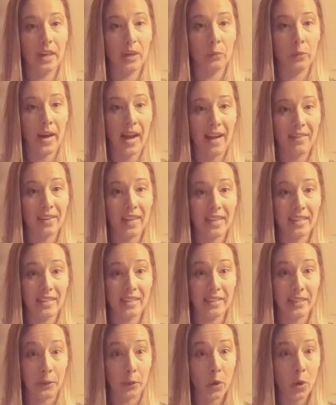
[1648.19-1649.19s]
we're having a
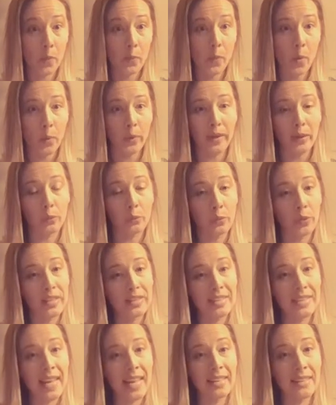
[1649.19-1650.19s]
0-point
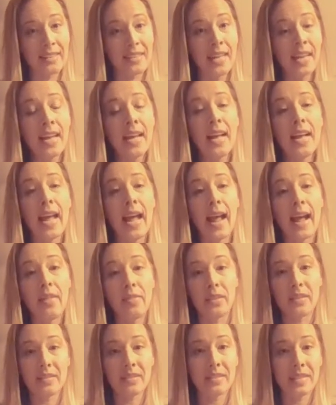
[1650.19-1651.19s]
reset,
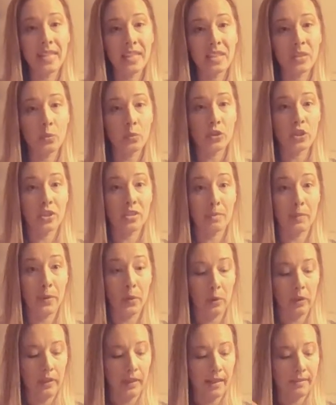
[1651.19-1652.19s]
and the 6, which is
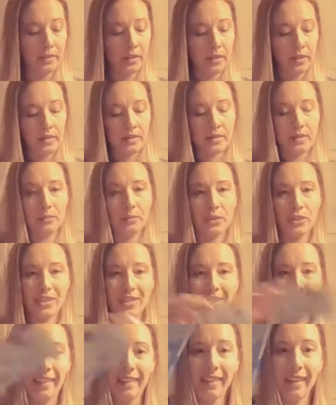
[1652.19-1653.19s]
about lovers,
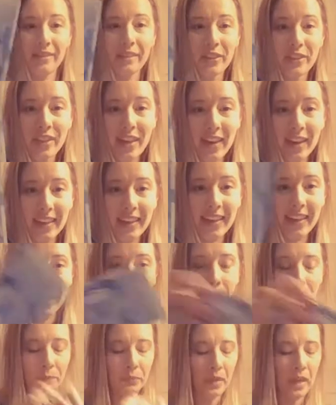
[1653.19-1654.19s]
which is the lovers card
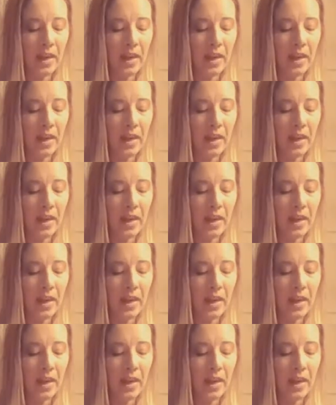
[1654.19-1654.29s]
here.